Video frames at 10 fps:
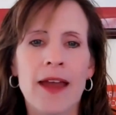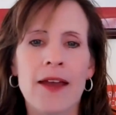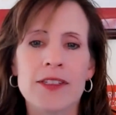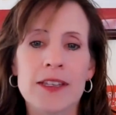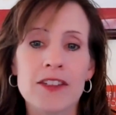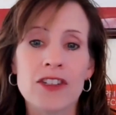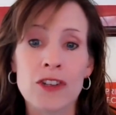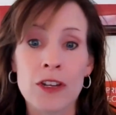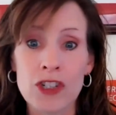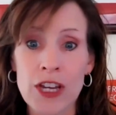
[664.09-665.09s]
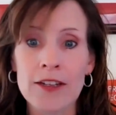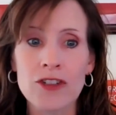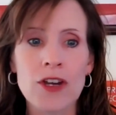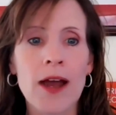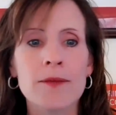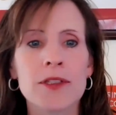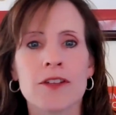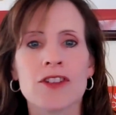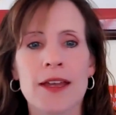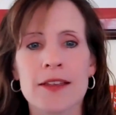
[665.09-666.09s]
have since shed jobs,
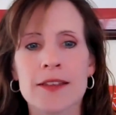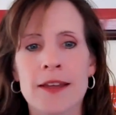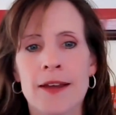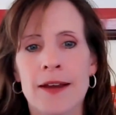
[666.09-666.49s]
such as